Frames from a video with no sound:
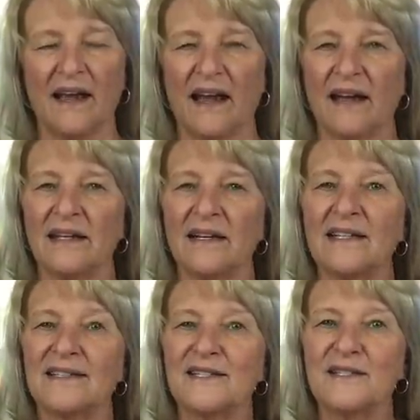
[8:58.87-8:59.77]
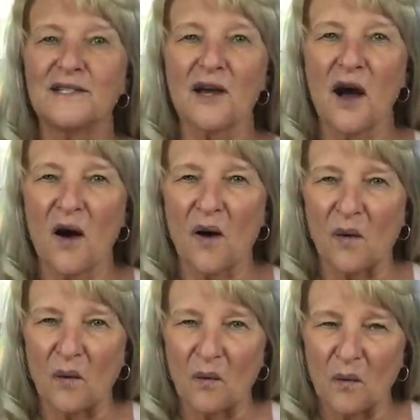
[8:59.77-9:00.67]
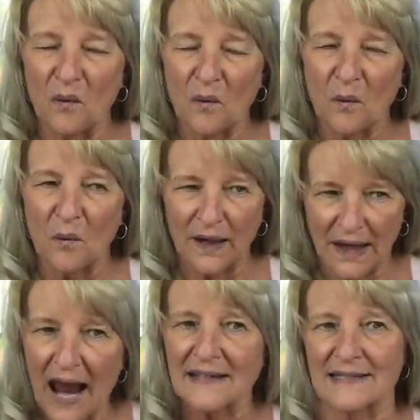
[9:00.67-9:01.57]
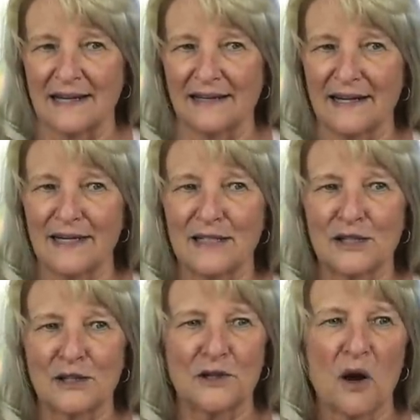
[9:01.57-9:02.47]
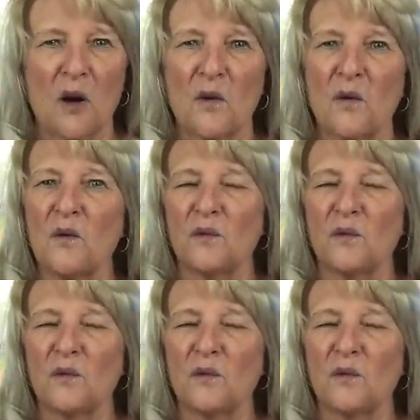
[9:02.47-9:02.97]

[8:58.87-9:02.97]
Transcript: and it is so relaxing. It's so